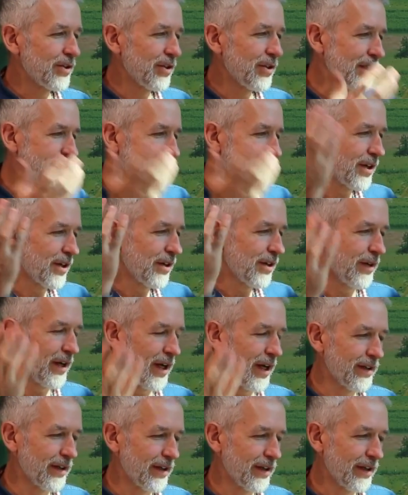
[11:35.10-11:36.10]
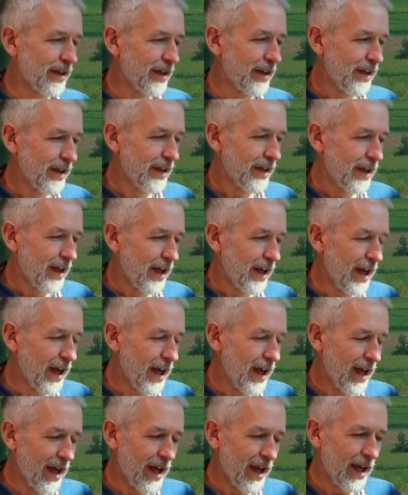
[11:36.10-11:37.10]
trust our Creator
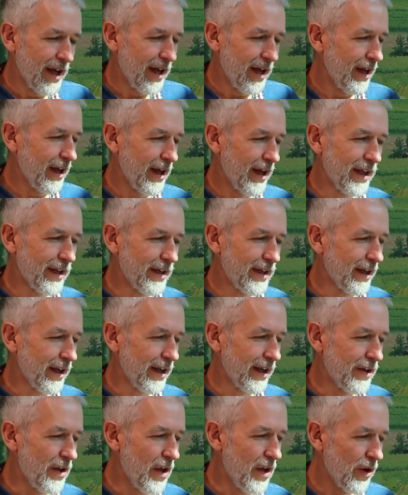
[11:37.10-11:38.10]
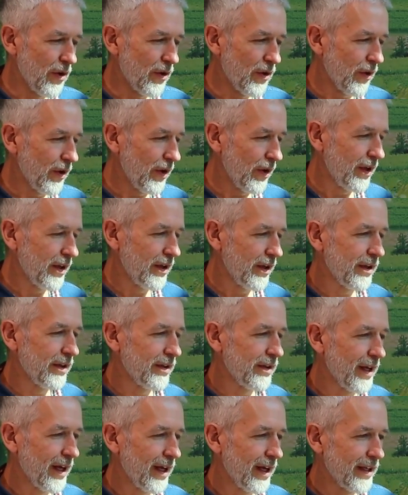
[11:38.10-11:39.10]
and know
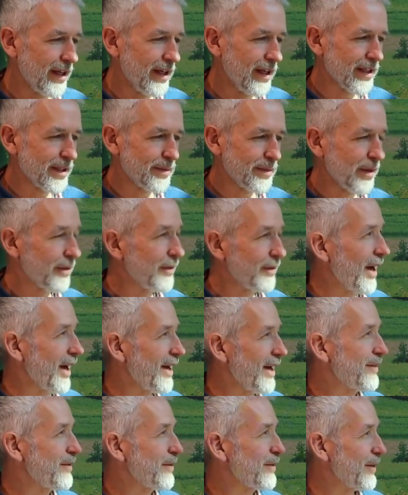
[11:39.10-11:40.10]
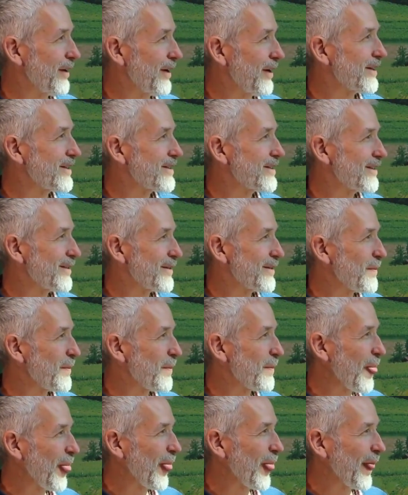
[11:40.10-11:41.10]
that He has provided for us.
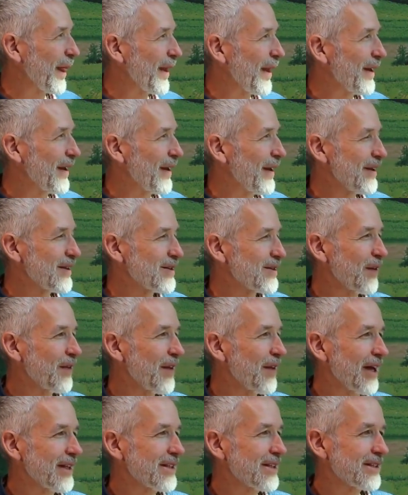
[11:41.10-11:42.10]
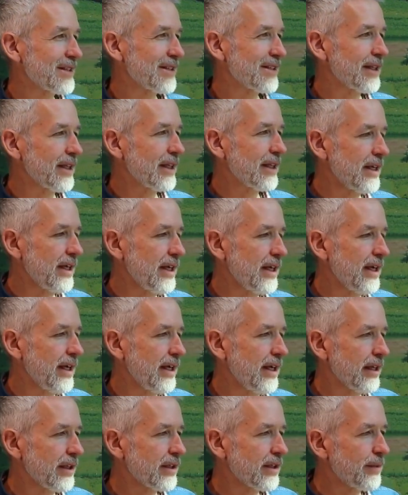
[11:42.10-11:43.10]
So that's the
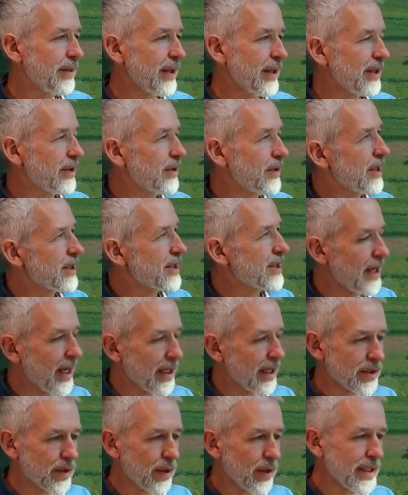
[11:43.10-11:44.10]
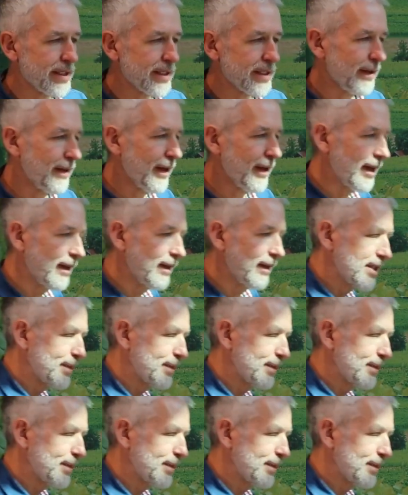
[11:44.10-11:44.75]
key to be doing science. So I said that in